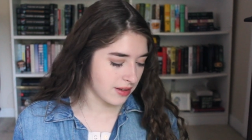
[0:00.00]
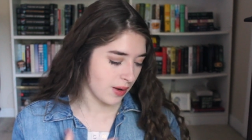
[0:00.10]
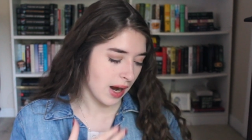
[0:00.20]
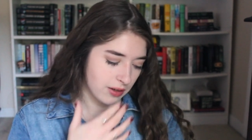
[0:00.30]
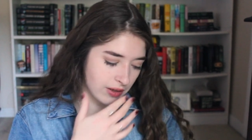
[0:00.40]
So
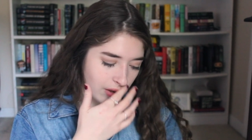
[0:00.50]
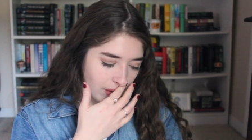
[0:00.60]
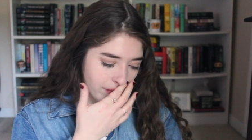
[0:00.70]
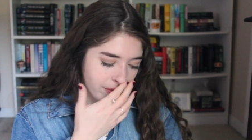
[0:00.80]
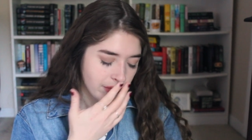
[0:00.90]
I don't
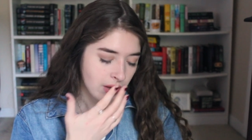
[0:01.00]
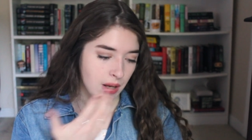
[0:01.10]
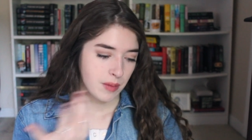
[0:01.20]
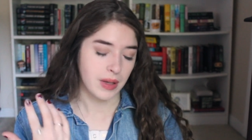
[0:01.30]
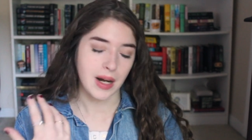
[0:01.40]
know.
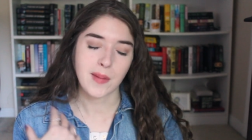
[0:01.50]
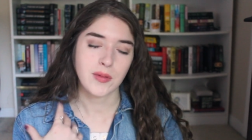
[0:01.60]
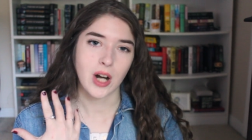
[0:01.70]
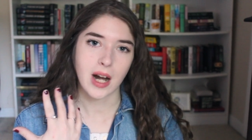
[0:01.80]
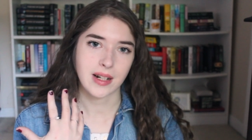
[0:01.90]
But I'm
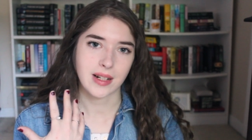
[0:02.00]
trying to